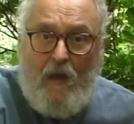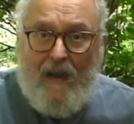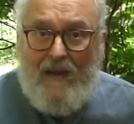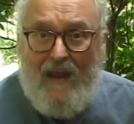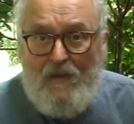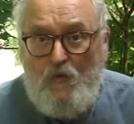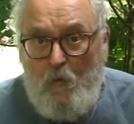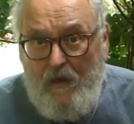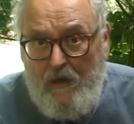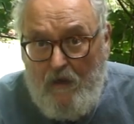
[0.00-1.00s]
And that's
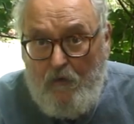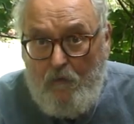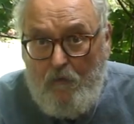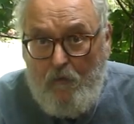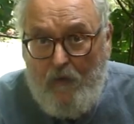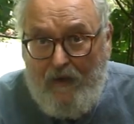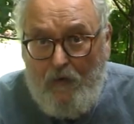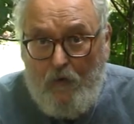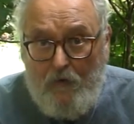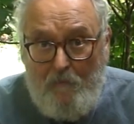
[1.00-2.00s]
when he
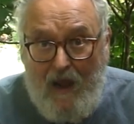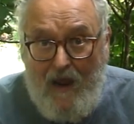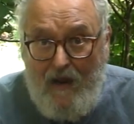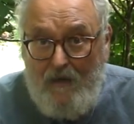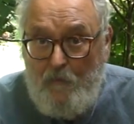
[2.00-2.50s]
heard behind